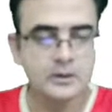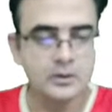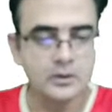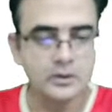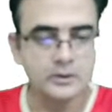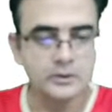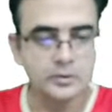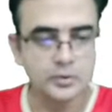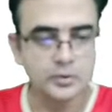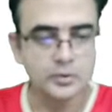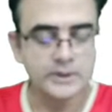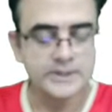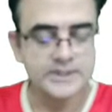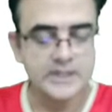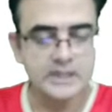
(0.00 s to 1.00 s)
or the
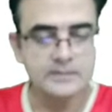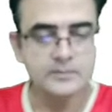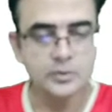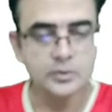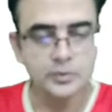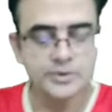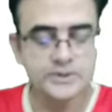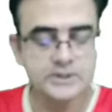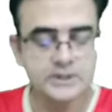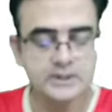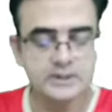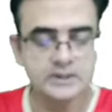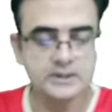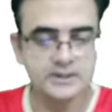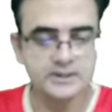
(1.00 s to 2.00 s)
holoenzyme used in
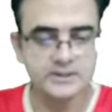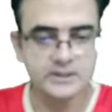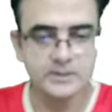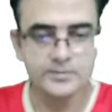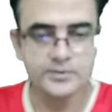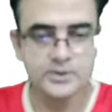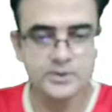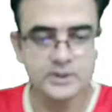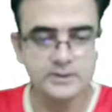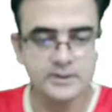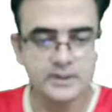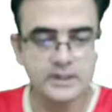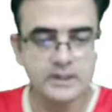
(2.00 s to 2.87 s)
the transcription,